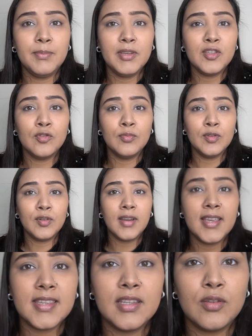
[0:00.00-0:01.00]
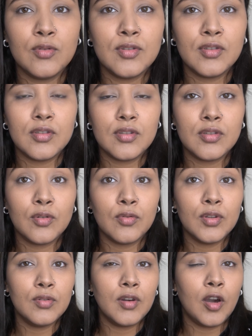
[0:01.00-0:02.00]
me zoom you guys in to
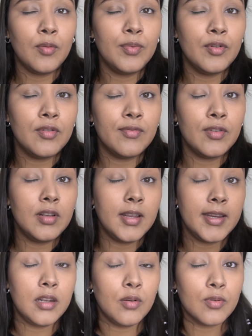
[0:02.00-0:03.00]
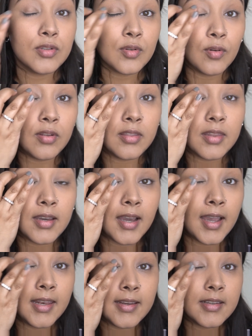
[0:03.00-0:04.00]
show you how beautiful it looks on the
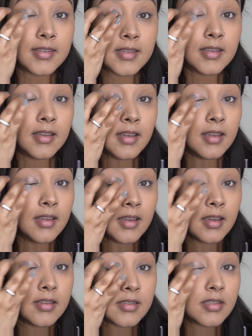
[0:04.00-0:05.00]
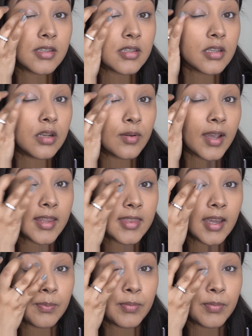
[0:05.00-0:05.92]
eyelids. Just look at that